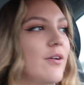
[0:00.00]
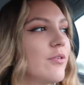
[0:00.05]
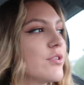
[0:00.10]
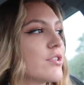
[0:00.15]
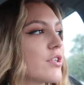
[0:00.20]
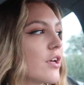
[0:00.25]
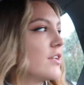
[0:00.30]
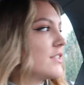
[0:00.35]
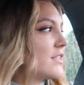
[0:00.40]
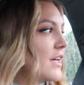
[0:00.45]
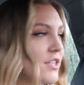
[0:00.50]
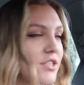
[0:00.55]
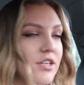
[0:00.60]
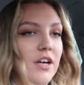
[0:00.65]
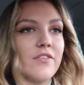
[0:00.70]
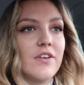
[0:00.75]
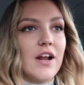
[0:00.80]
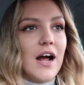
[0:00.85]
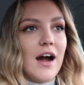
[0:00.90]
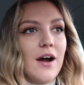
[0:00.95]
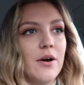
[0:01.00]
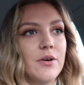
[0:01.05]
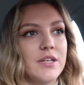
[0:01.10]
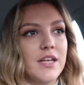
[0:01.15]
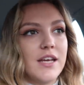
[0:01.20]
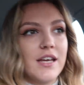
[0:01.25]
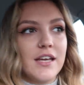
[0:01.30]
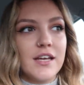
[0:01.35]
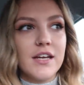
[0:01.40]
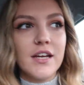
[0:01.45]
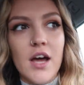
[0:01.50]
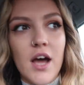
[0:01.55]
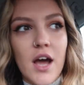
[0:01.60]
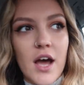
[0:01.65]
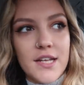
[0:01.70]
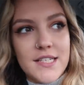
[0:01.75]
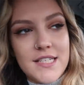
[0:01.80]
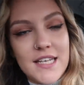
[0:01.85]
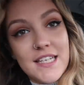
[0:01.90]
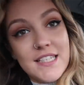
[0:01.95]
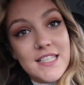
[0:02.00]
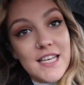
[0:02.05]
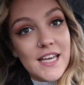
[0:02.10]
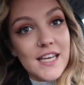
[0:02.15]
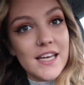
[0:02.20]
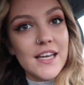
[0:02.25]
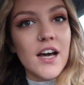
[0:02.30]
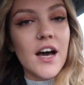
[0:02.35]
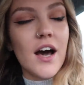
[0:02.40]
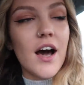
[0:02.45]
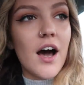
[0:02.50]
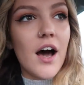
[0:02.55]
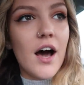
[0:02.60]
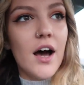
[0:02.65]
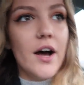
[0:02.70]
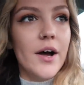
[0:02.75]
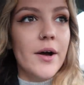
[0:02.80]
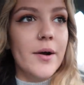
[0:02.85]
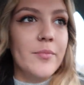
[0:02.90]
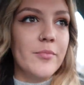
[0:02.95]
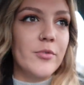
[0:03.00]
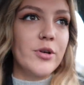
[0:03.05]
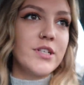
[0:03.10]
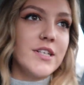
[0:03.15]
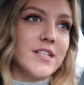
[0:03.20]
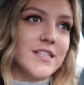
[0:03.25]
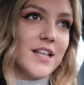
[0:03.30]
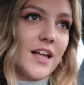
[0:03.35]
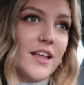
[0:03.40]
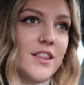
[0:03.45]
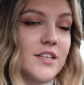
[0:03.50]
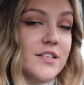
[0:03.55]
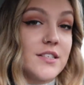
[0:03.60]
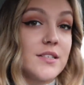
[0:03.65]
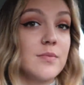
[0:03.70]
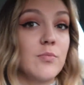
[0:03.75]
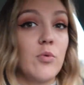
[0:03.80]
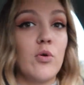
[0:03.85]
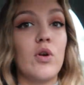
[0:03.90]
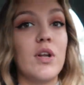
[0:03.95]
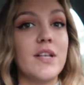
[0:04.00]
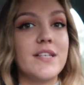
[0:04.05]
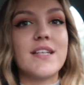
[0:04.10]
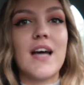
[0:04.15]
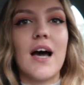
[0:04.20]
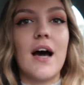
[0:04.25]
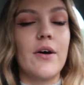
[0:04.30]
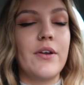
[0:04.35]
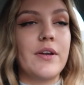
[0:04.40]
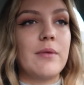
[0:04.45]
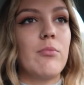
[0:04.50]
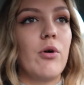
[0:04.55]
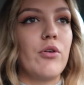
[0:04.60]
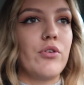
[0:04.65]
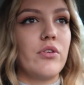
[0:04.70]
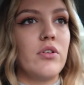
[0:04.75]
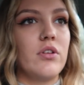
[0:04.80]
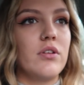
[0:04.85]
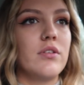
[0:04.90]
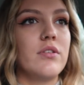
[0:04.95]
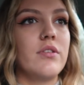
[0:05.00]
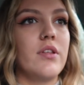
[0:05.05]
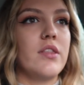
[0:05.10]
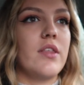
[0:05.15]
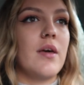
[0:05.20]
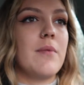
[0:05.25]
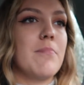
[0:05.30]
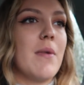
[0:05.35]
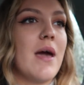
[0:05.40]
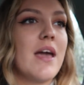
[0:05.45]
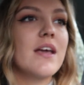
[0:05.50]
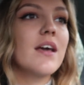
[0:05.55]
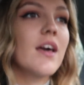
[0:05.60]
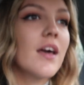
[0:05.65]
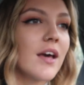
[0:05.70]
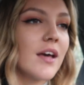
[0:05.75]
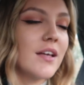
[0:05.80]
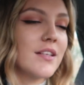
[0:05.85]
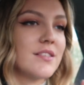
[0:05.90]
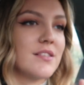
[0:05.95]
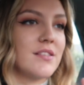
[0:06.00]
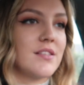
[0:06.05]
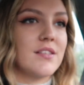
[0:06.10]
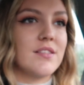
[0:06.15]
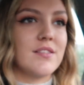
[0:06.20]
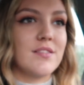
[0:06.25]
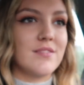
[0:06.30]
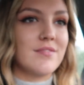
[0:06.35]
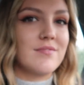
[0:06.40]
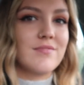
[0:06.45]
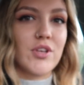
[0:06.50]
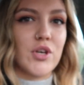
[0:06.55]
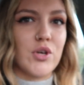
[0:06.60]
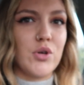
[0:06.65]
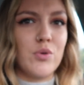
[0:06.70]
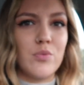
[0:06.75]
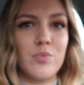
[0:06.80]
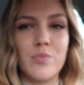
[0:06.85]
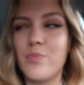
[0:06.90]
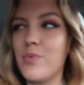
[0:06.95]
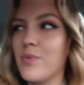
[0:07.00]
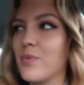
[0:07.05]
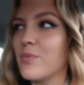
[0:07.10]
I want to go and test drive an Audi TT, which is like the smallest Audi model that they make. It's the coupe.